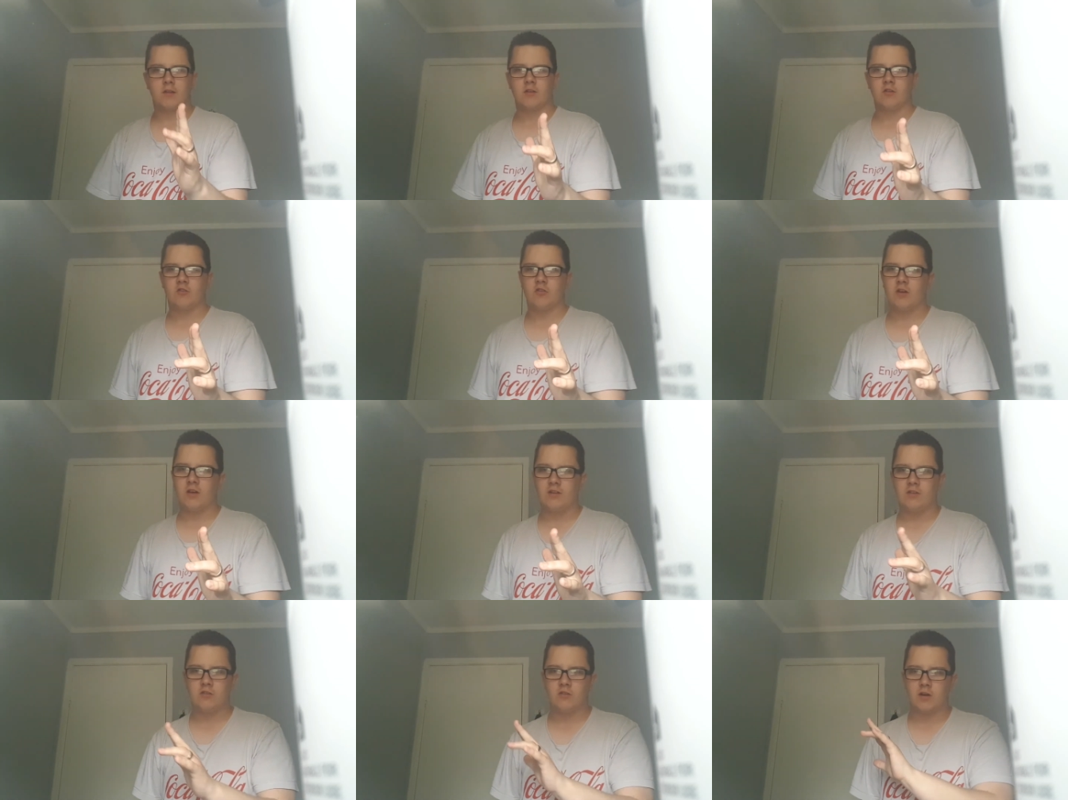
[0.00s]
the
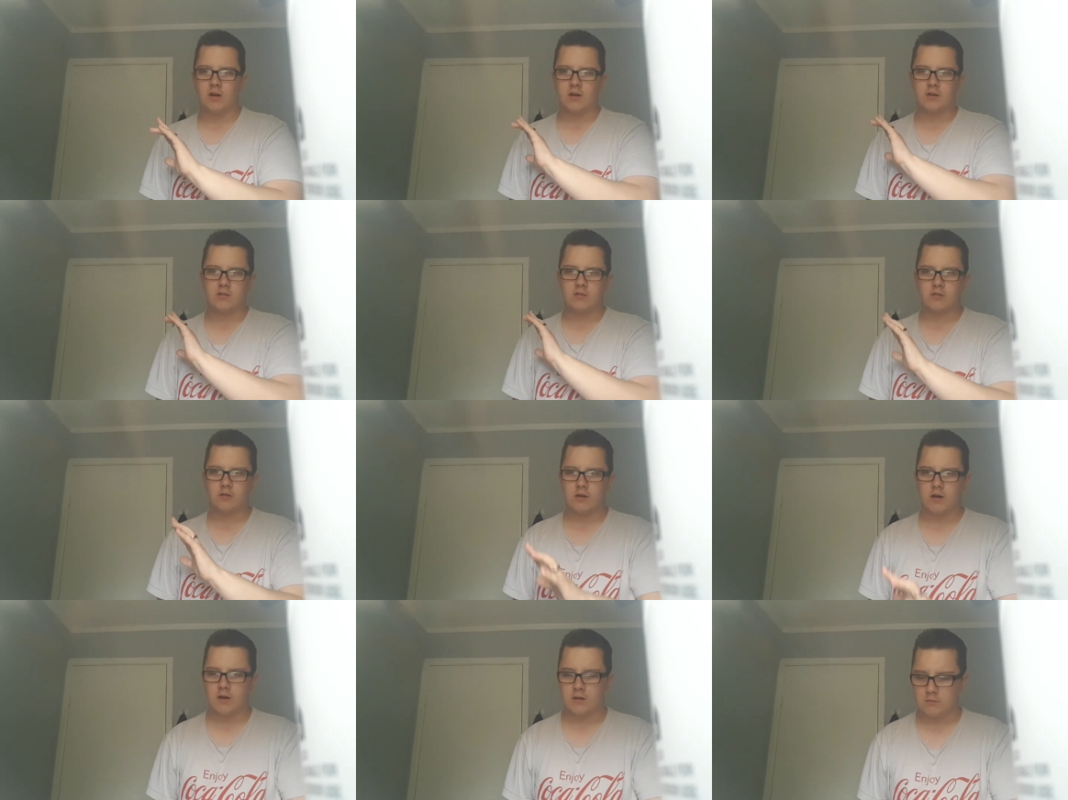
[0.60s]
shittest dad
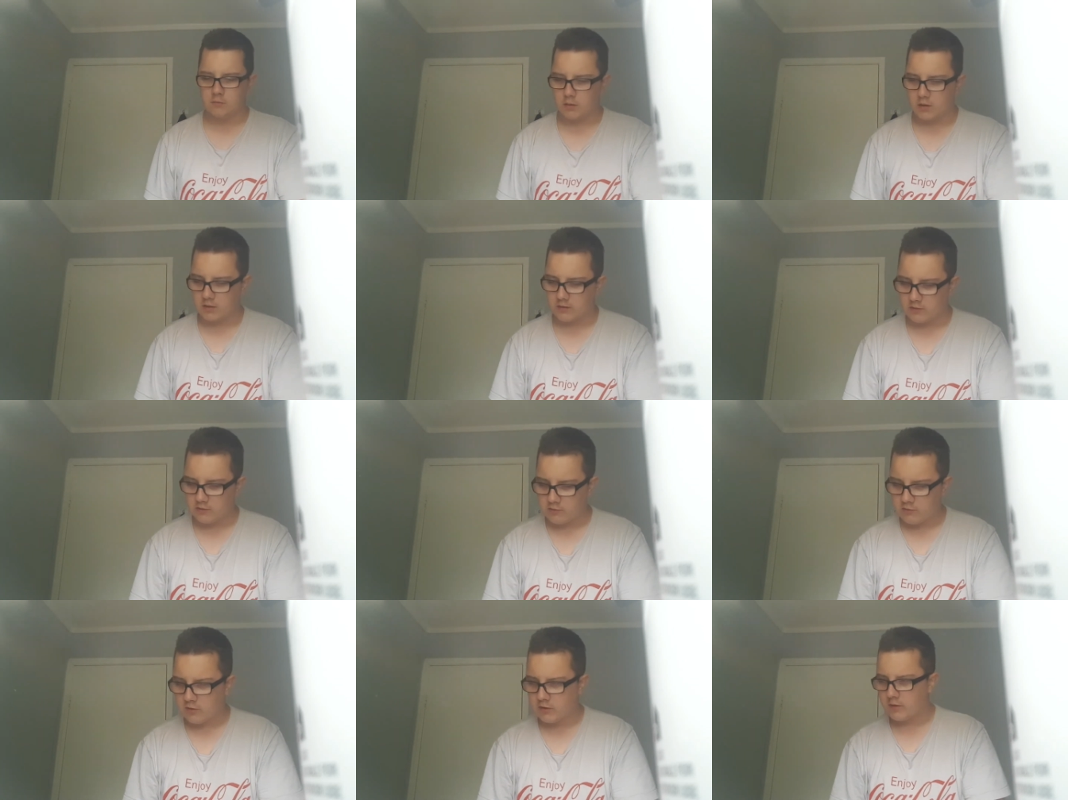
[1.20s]
I
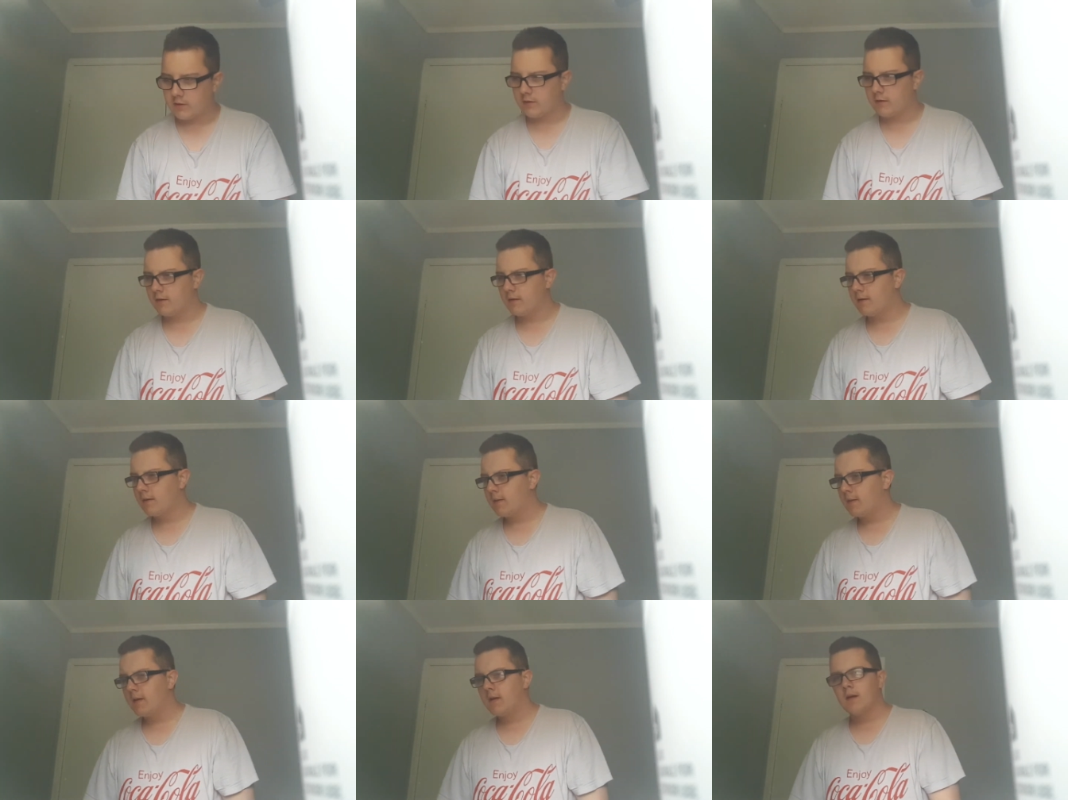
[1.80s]
want.
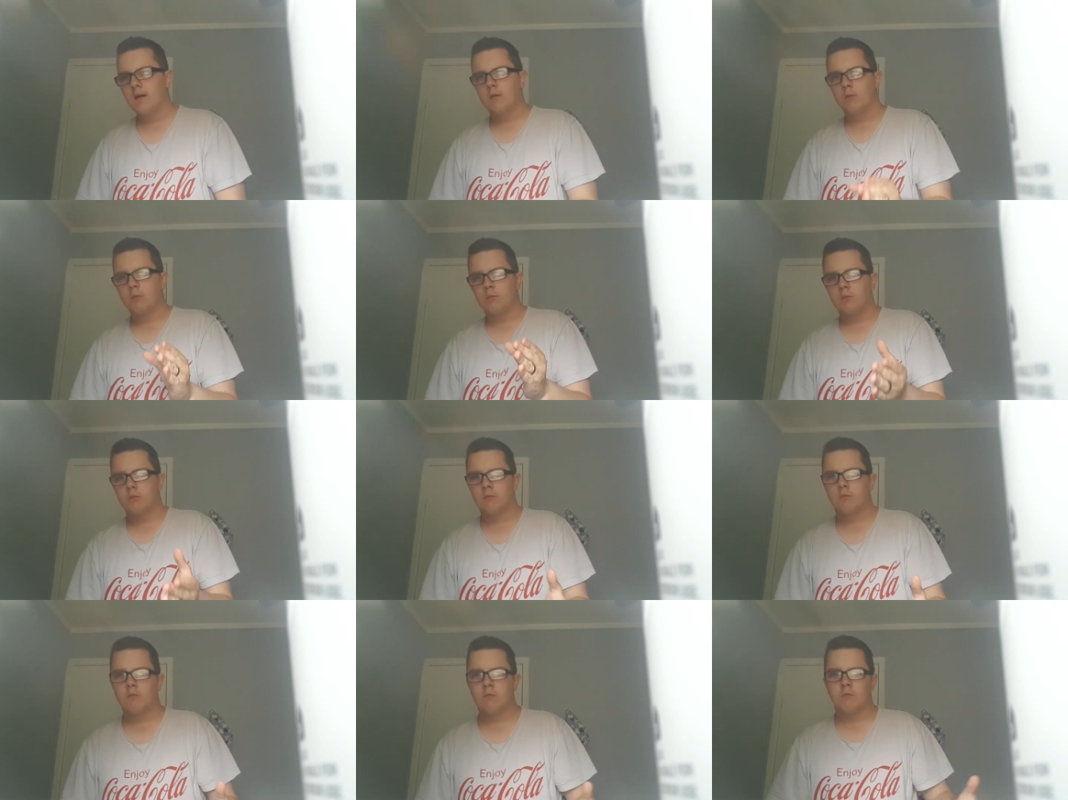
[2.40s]

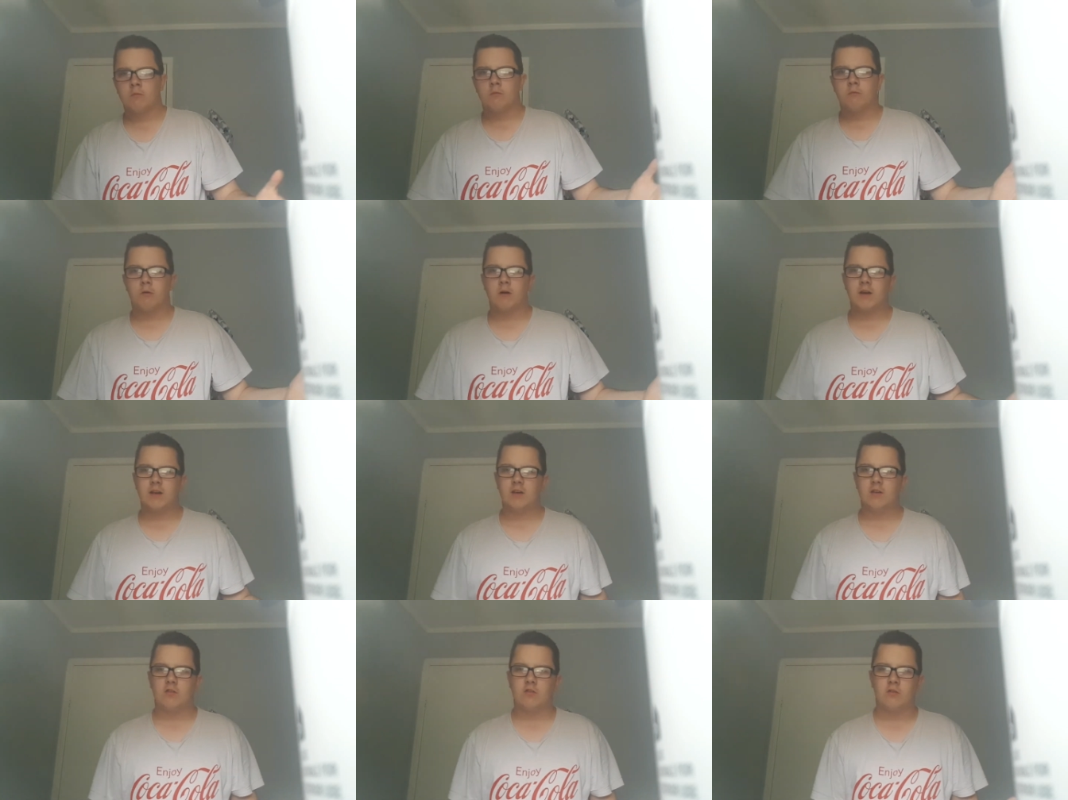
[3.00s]
Why
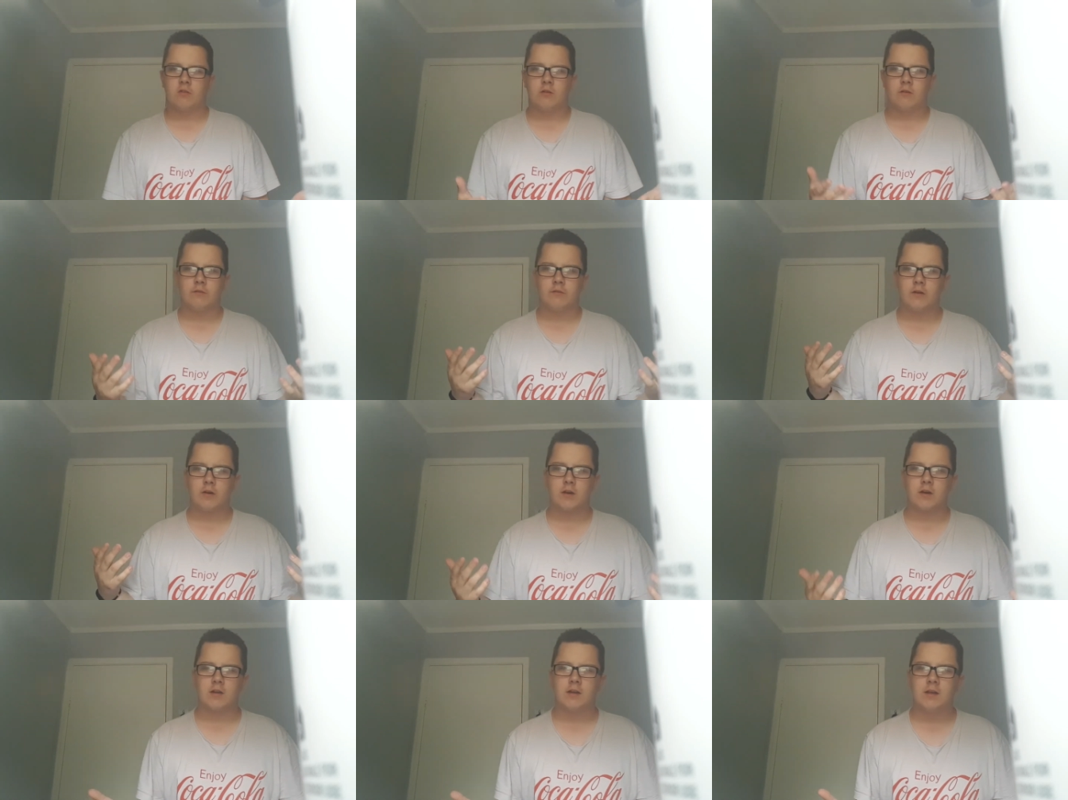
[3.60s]
are you still
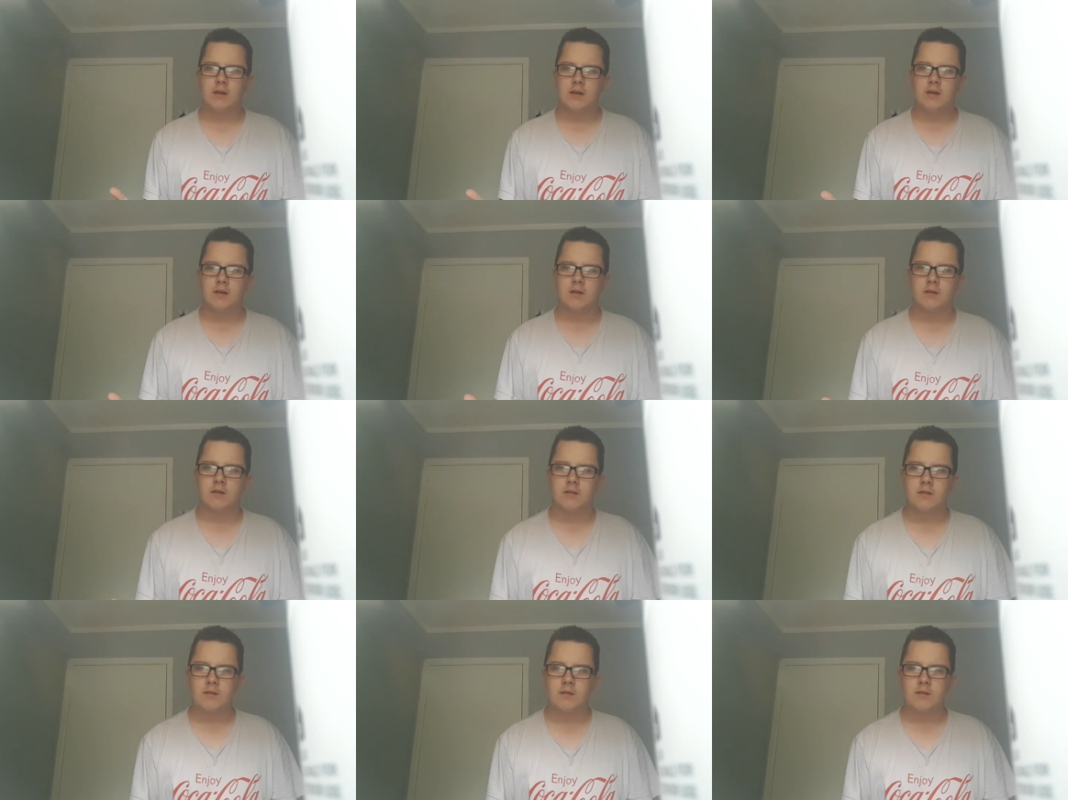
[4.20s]
fucking here?